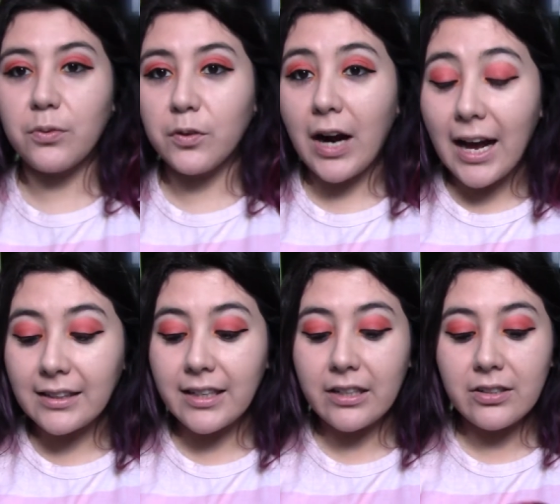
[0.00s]
for
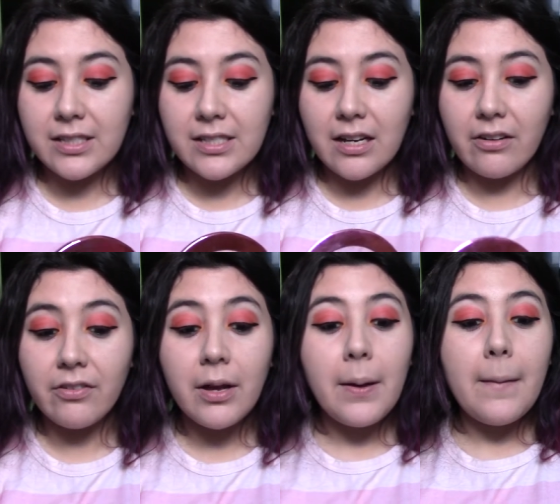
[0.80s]
highlighter and stuff,
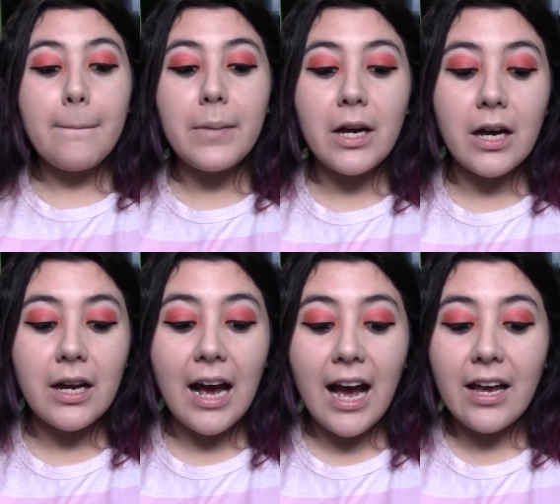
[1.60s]

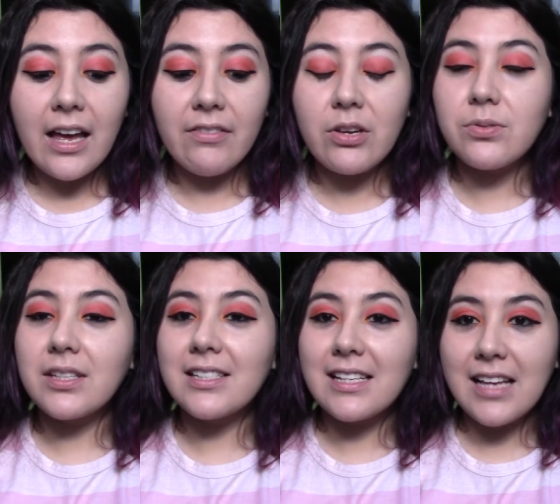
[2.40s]
but I have used
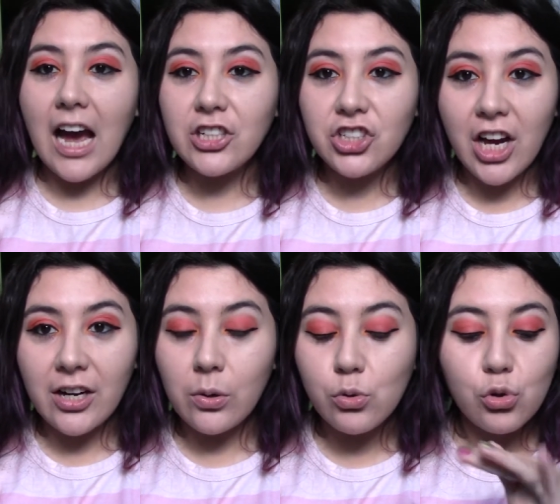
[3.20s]
this as
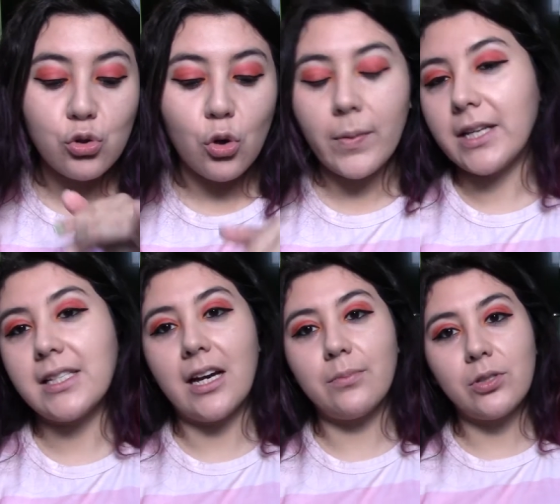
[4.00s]
eyeshadow so many
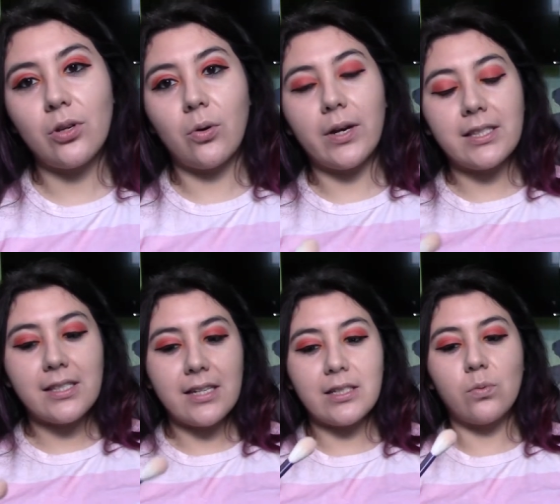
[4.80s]
times, so
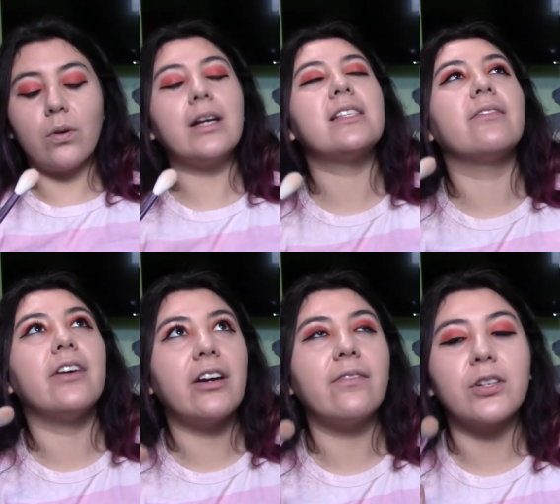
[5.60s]
it's a
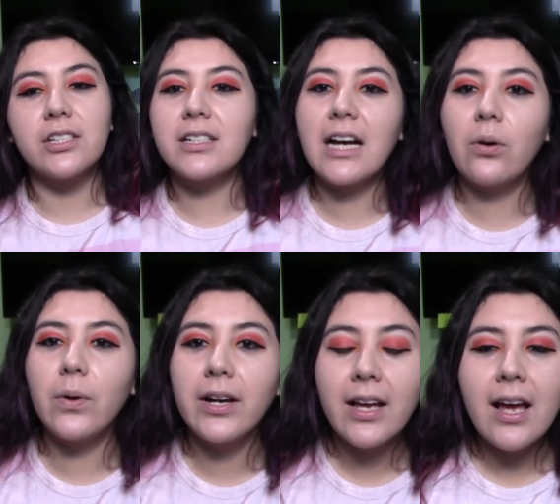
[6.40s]
very versatile one.